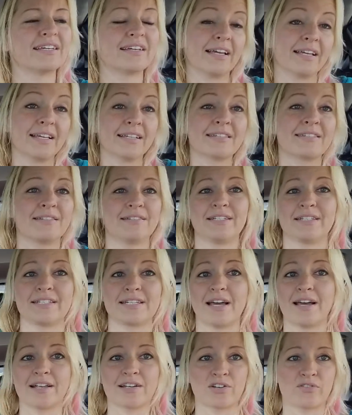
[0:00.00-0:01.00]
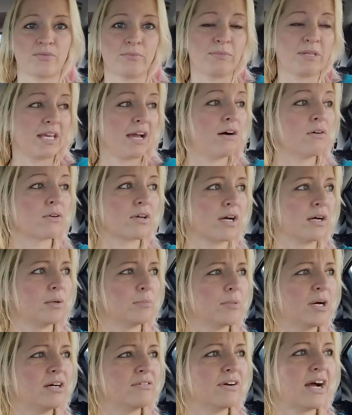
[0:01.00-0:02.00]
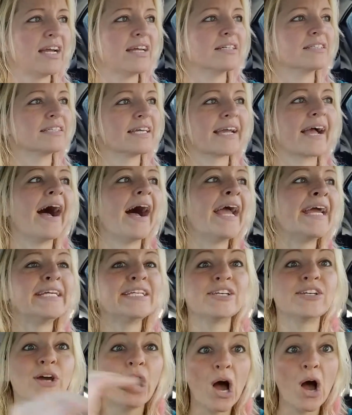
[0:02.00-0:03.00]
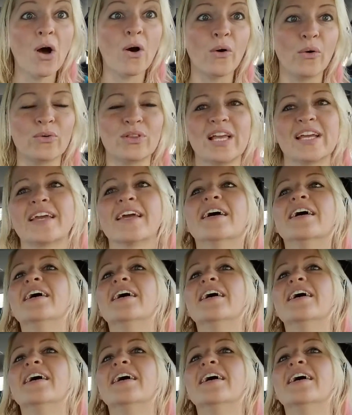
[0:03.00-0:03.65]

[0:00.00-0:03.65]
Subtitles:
I guess, detach from the outcome of, I know, like,